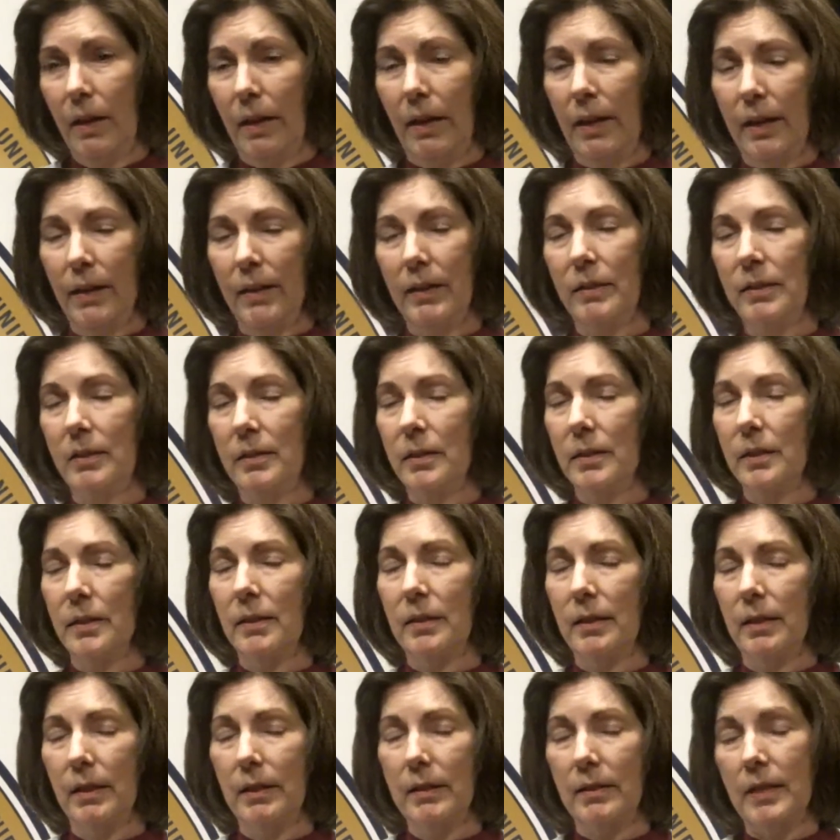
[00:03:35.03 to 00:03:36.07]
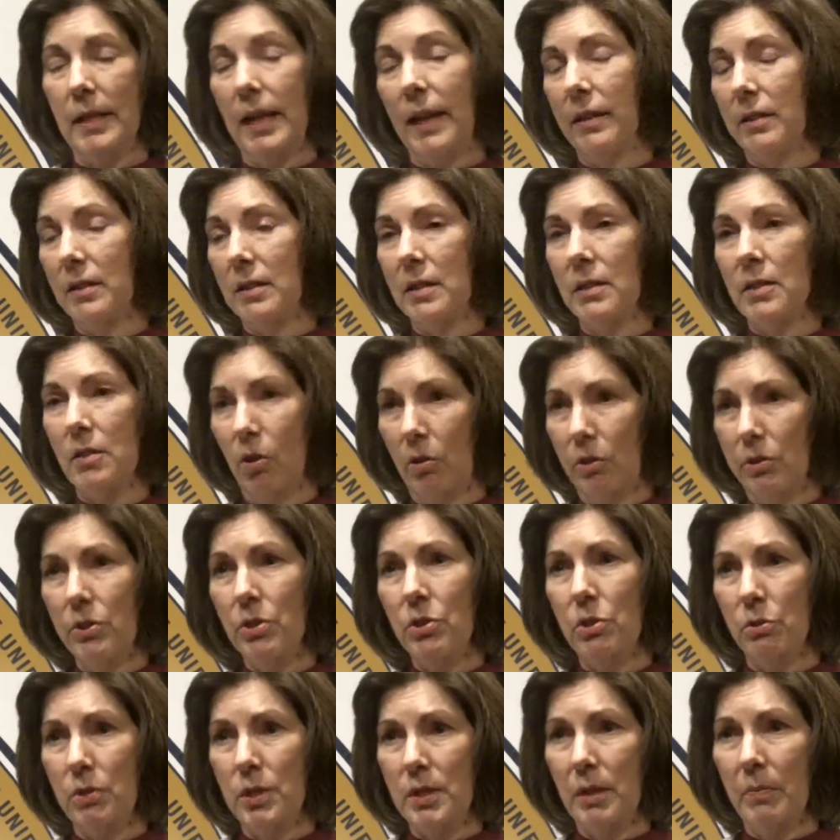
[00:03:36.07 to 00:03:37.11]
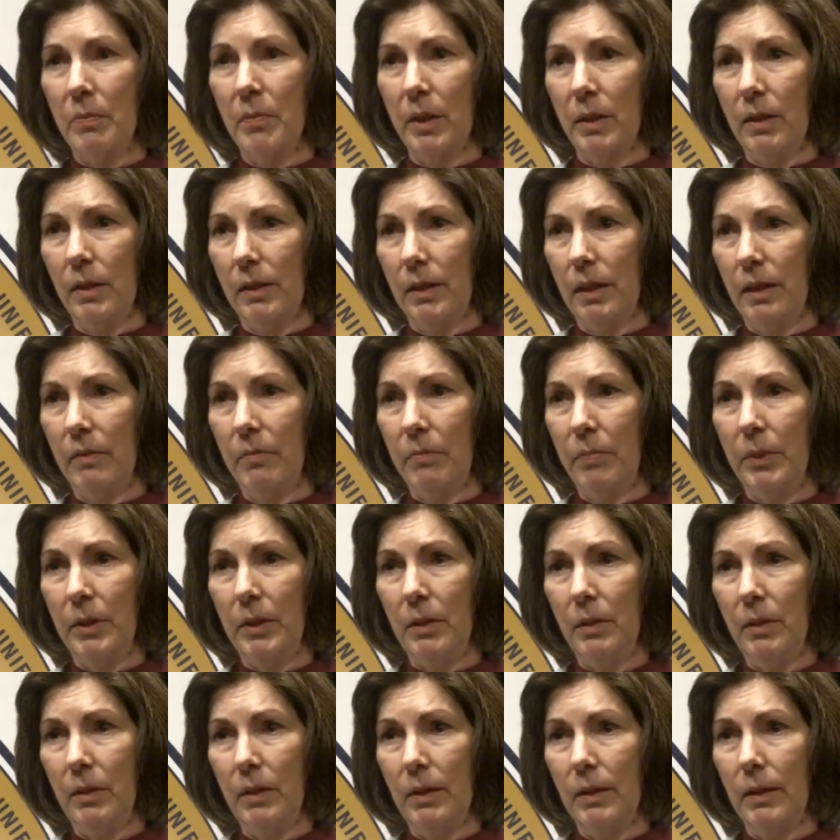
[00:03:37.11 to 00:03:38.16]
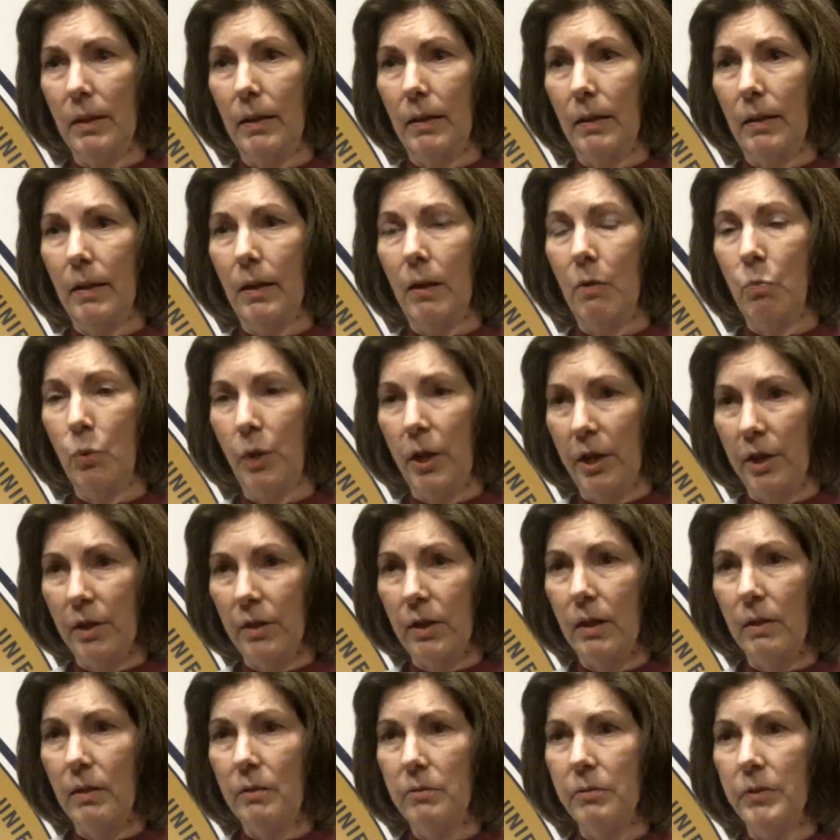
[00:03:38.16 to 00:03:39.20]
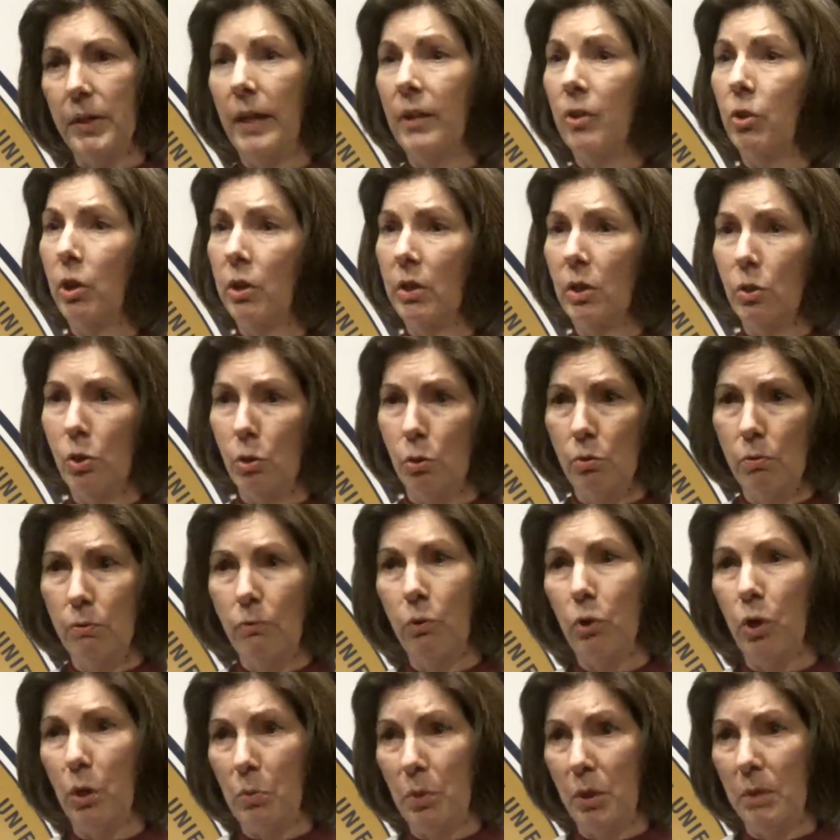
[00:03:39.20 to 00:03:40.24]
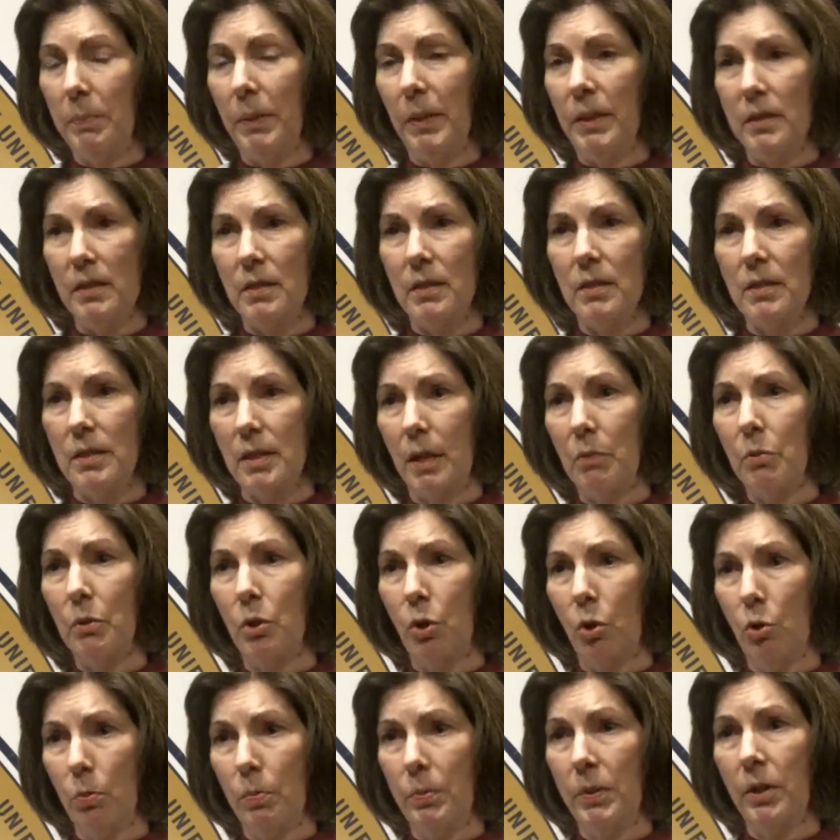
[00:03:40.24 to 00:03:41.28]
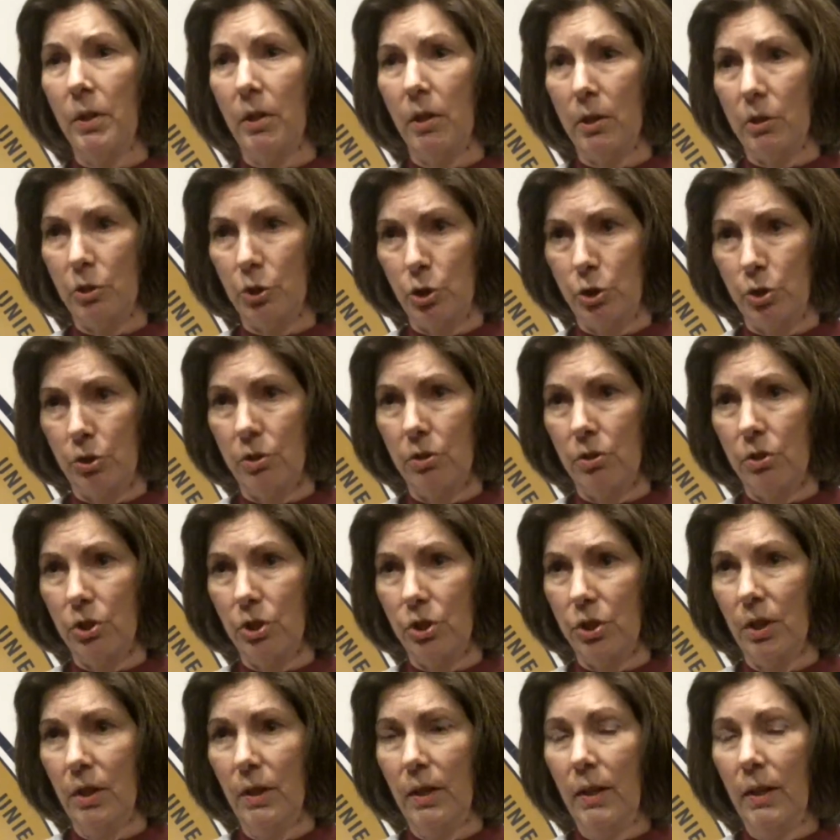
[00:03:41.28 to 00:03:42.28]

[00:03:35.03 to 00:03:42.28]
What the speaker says: And that's also something that I've been aware of, and on a go-forward basis, I would hope that our church